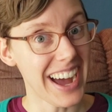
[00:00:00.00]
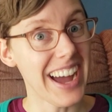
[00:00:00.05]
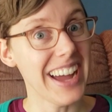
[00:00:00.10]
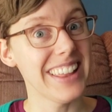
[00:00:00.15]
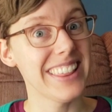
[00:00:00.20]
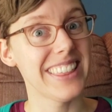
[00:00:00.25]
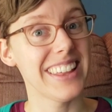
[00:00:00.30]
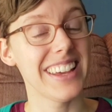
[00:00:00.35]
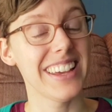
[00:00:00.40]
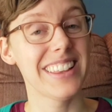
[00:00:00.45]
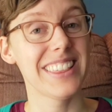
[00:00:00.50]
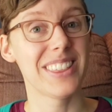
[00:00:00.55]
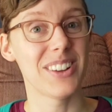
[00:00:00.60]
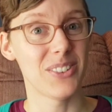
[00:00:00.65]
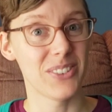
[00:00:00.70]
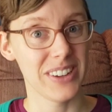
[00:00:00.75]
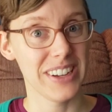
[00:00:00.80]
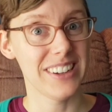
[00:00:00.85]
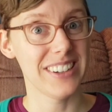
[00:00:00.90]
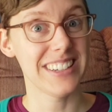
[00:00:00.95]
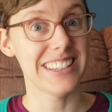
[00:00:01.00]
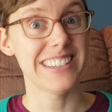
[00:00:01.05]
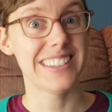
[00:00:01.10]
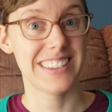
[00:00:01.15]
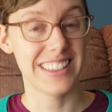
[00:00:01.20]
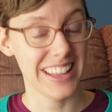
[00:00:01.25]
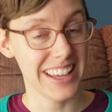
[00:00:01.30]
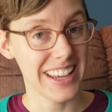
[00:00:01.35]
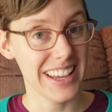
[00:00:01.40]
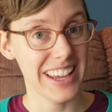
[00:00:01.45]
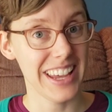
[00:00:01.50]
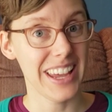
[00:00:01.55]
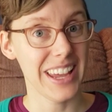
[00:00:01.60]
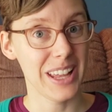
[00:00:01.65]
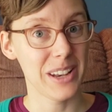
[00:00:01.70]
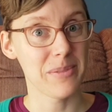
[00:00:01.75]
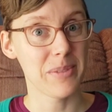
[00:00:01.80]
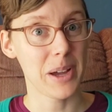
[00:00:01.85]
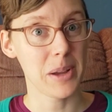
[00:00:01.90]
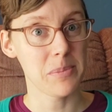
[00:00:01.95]
I think the weirdest thing
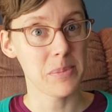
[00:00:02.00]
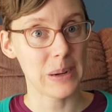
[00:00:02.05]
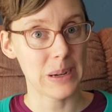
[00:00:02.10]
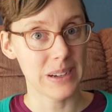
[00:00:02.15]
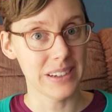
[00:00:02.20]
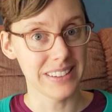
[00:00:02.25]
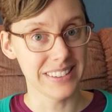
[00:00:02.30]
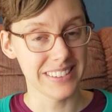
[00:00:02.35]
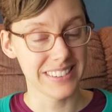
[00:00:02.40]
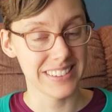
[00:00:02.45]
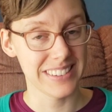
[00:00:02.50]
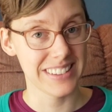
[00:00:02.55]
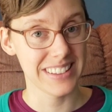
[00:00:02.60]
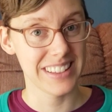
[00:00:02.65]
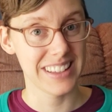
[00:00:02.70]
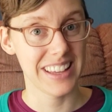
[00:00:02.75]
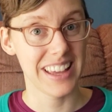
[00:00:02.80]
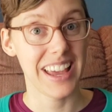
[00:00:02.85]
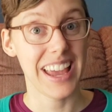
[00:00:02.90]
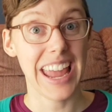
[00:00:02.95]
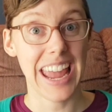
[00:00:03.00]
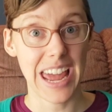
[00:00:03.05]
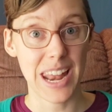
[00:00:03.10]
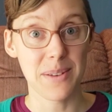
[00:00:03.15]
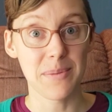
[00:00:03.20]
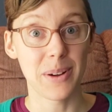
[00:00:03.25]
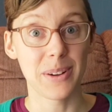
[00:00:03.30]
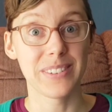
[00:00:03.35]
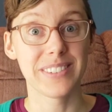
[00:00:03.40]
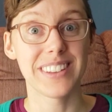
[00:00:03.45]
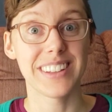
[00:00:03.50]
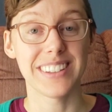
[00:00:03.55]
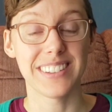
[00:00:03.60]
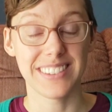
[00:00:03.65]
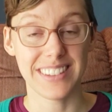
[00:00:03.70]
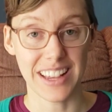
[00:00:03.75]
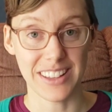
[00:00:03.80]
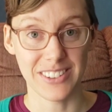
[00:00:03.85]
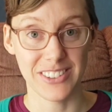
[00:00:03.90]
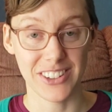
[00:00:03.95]
in my purse, and most
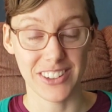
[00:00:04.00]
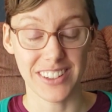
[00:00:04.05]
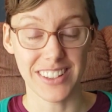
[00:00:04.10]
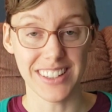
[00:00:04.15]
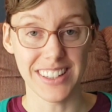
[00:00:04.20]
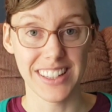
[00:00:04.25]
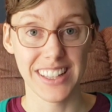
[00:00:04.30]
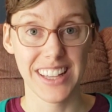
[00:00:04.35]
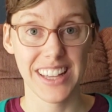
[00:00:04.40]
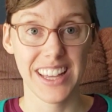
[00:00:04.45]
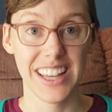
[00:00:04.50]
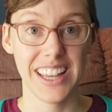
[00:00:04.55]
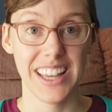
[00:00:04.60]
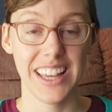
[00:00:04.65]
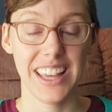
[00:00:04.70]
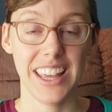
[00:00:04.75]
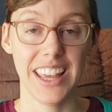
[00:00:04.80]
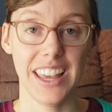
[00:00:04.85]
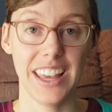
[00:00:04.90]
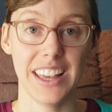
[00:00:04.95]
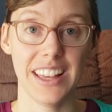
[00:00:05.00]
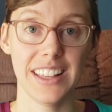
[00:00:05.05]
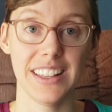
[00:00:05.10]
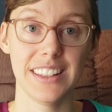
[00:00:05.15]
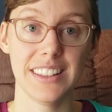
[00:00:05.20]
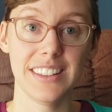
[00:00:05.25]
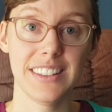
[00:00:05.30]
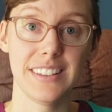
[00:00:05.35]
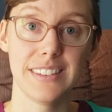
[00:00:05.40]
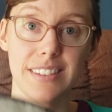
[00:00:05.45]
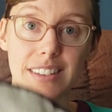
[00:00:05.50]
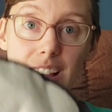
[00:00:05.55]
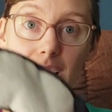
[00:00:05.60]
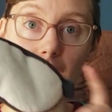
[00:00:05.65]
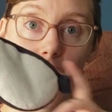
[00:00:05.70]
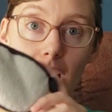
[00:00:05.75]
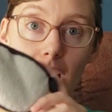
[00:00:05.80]
essential, is